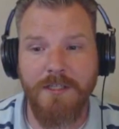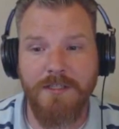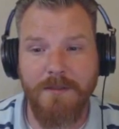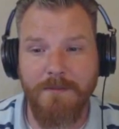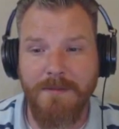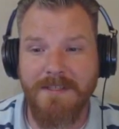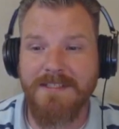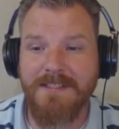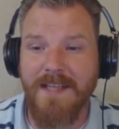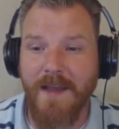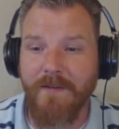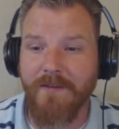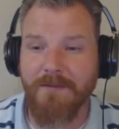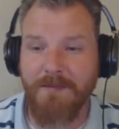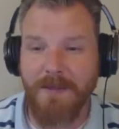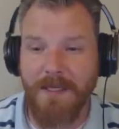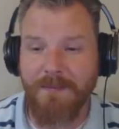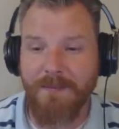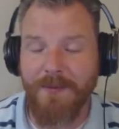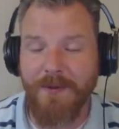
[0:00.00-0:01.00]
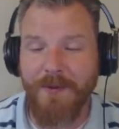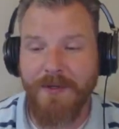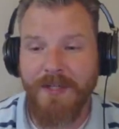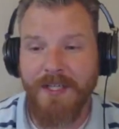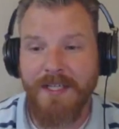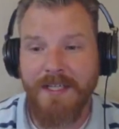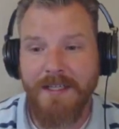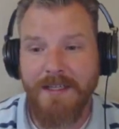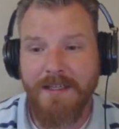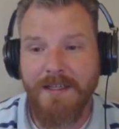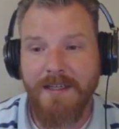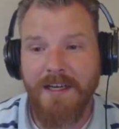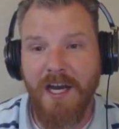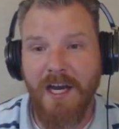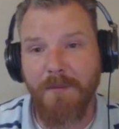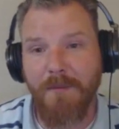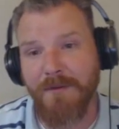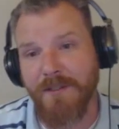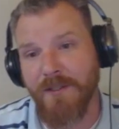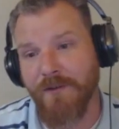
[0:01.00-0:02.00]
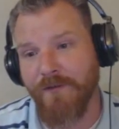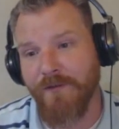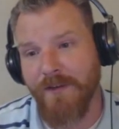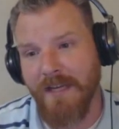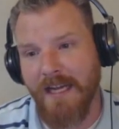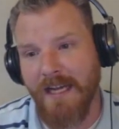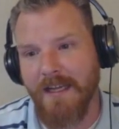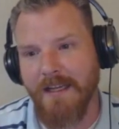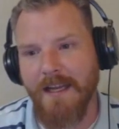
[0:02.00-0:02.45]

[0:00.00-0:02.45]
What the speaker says: It's gonna be 7 people up until finale